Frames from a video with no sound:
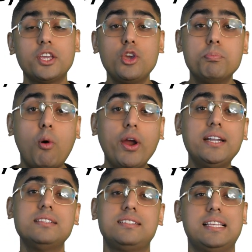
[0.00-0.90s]

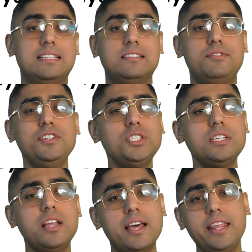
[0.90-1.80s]
cuboidal cells which
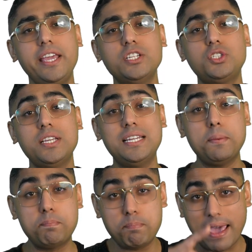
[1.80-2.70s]
are arranged in
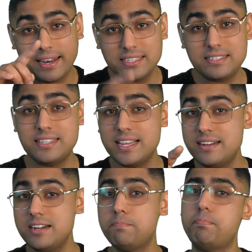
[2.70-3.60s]
a
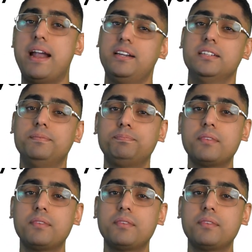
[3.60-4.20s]
palisaded pattern.